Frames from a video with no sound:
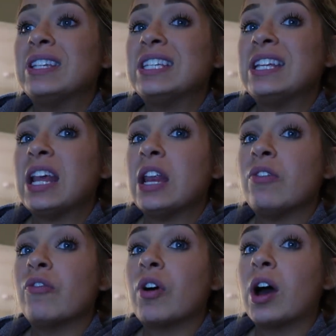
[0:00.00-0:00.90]
$17.85
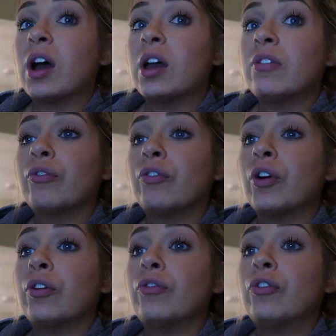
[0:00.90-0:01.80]

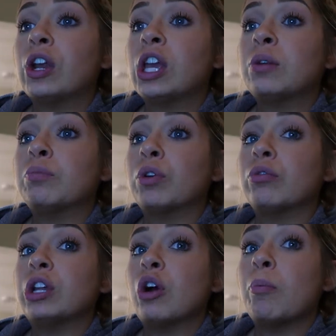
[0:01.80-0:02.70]
for a freaking
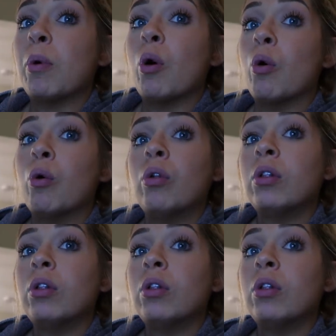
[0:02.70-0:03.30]
burrito bowl.